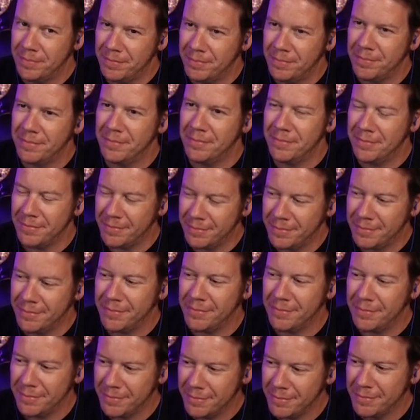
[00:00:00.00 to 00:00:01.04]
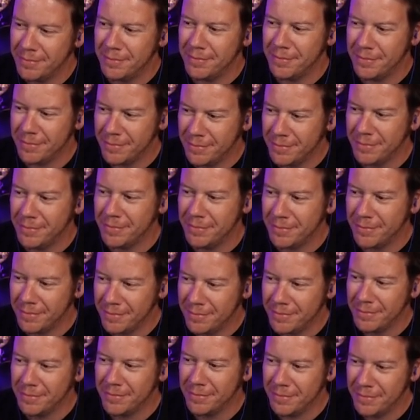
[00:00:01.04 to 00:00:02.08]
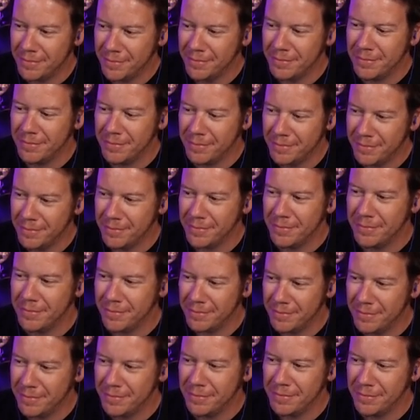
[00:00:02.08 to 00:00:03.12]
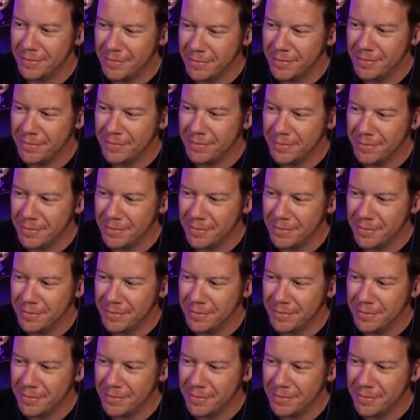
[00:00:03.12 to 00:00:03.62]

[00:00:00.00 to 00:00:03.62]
(silent)